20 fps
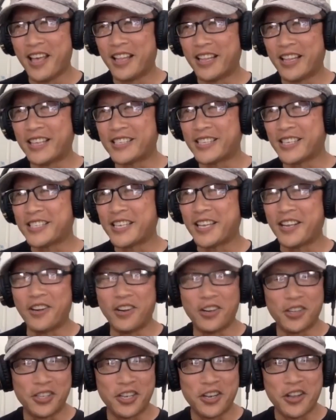as I said
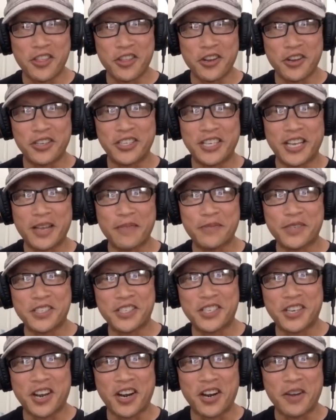earlier, third time's a
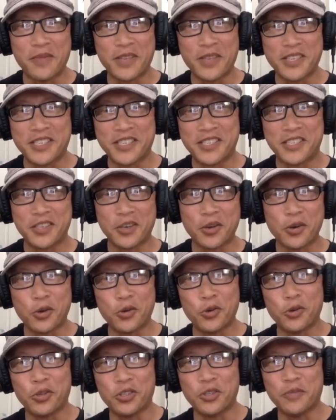charm. It's so
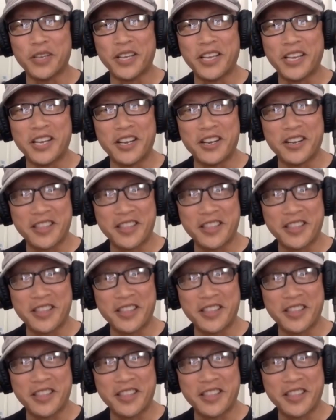cool to be here.